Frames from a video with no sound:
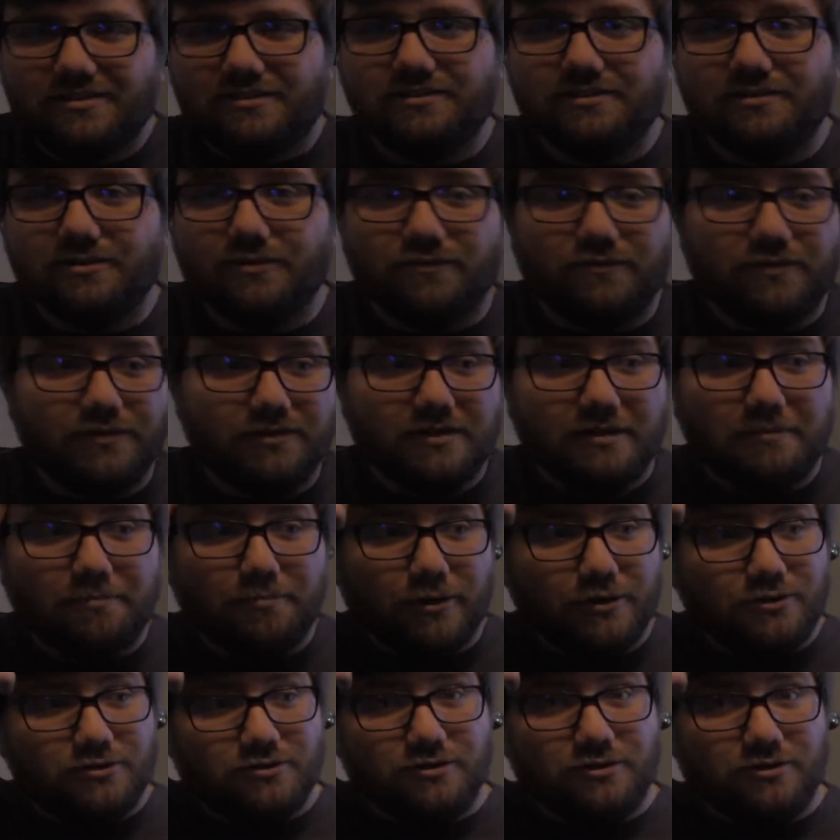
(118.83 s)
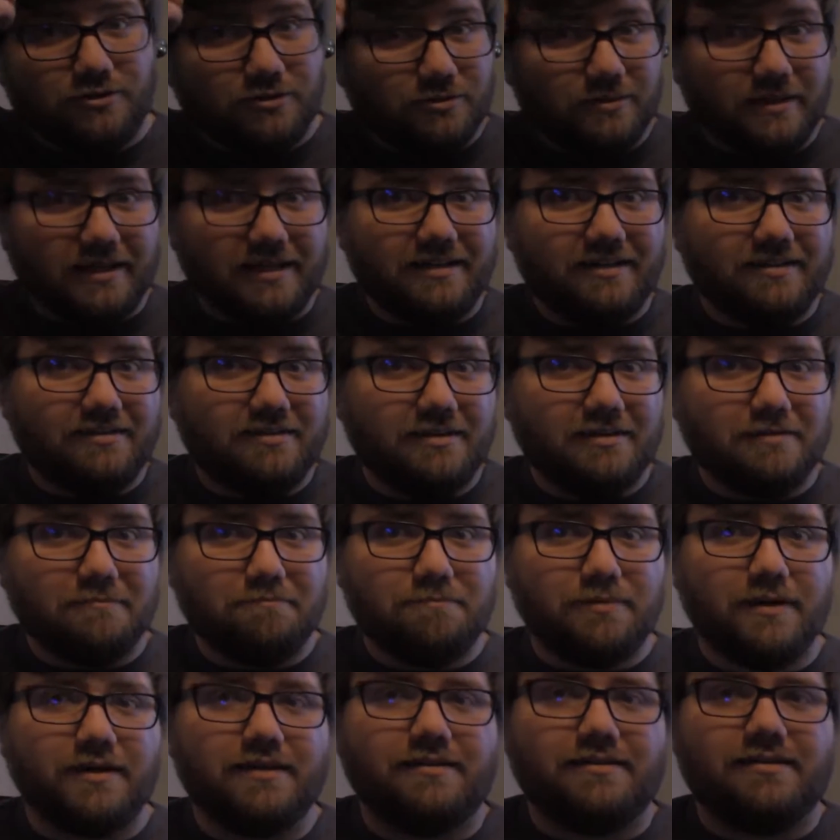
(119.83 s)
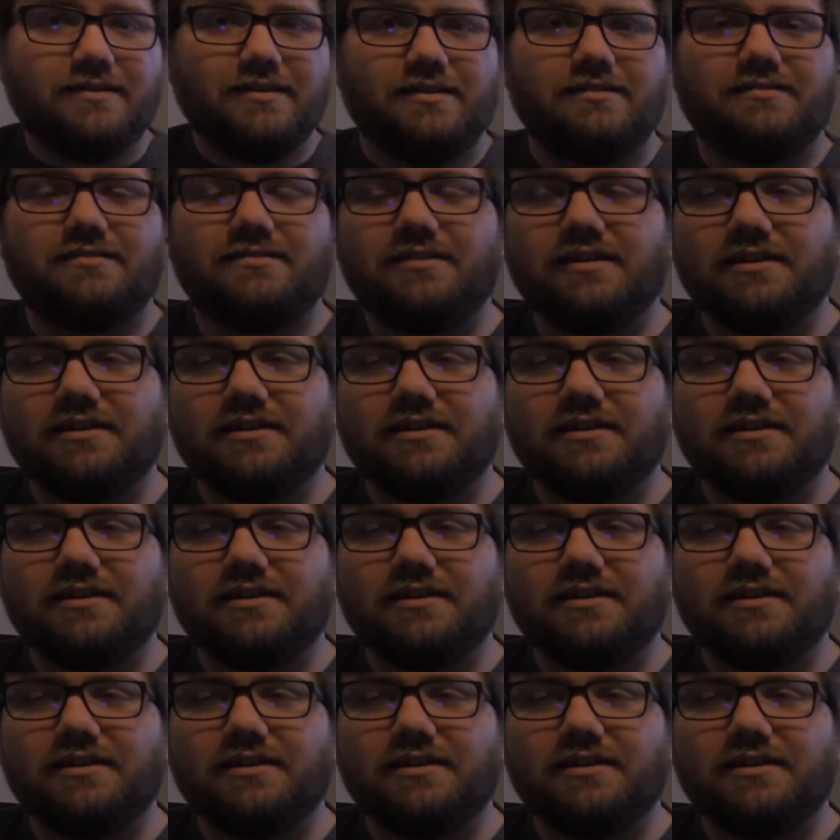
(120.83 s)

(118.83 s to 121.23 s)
You don't feel any pressure to do anything but this.